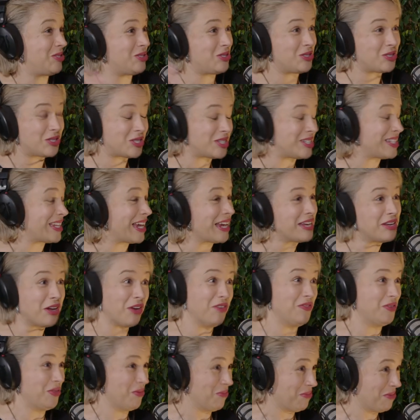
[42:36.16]
take
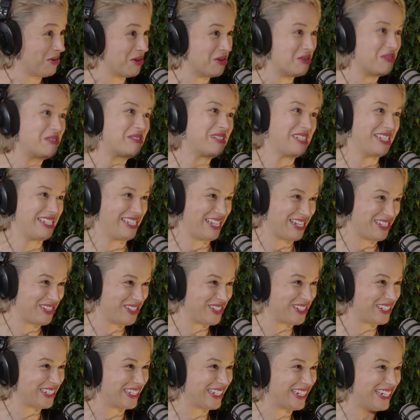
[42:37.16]
over the world,
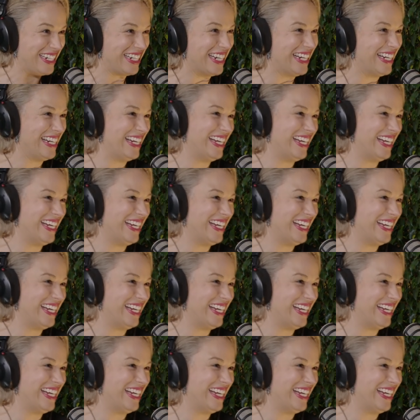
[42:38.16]
essentially?